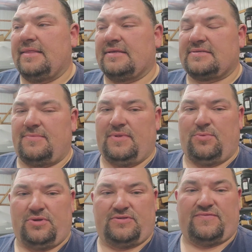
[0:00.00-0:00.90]
they sent me
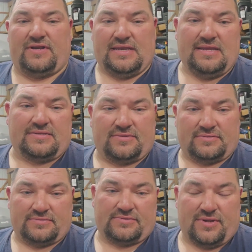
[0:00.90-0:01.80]
ones for a
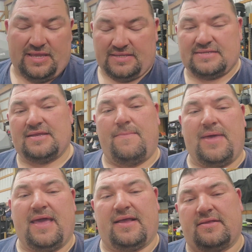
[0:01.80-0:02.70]
diesel, so I had to send them
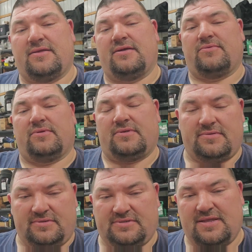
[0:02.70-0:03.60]
back. They're gonna
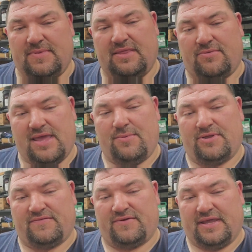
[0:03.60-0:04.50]
send me the right
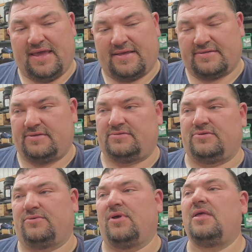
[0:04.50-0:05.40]
ones for gas.
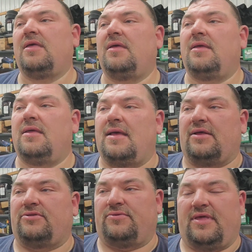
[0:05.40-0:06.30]
So
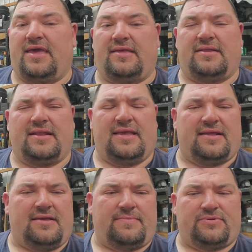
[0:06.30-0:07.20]
I'll do that, and then I got
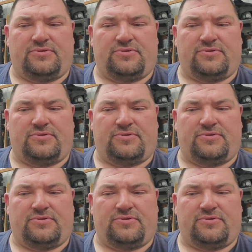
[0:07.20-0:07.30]
a couple